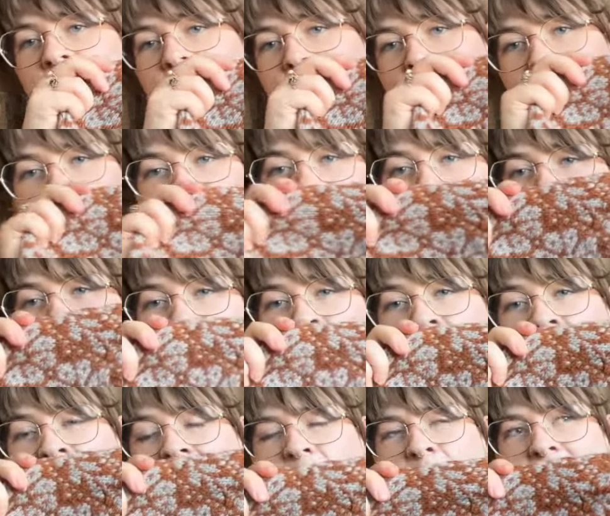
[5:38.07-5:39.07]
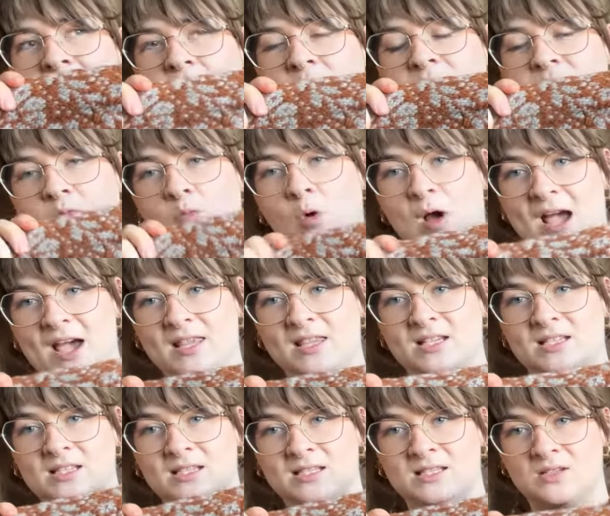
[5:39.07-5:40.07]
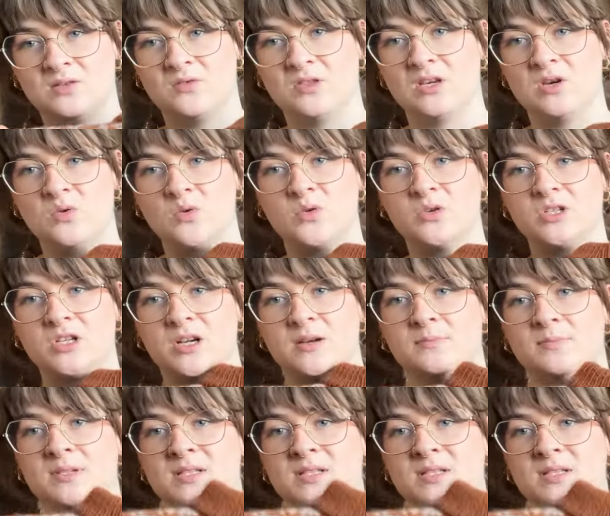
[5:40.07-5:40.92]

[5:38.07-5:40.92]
I know I'm not going to be able to wear this until the autumn.